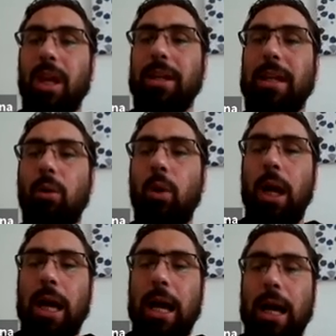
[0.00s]
Now,
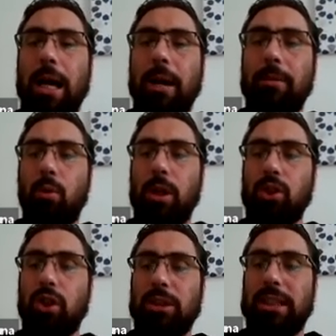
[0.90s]
the
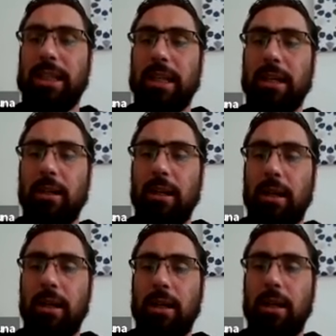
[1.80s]
questions here,
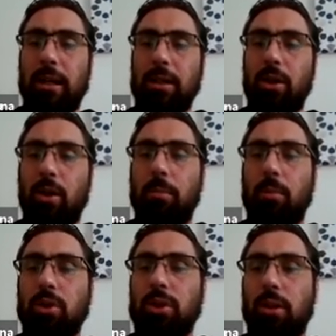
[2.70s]

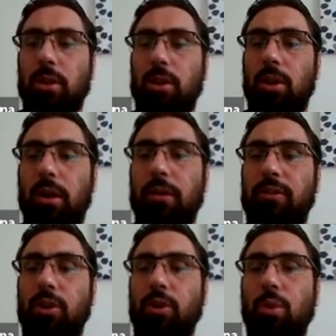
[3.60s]
most of the, if you
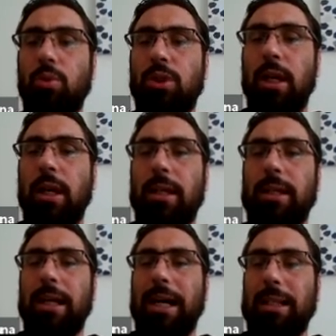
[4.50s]
use
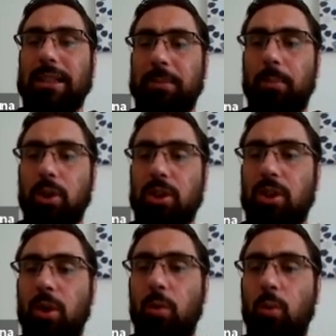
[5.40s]
the IELTS books
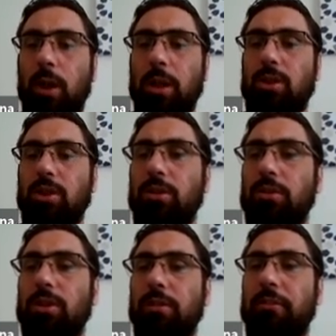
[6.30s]
1 to
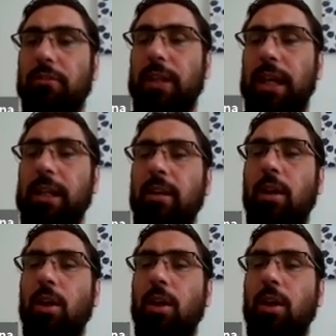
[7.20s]
15,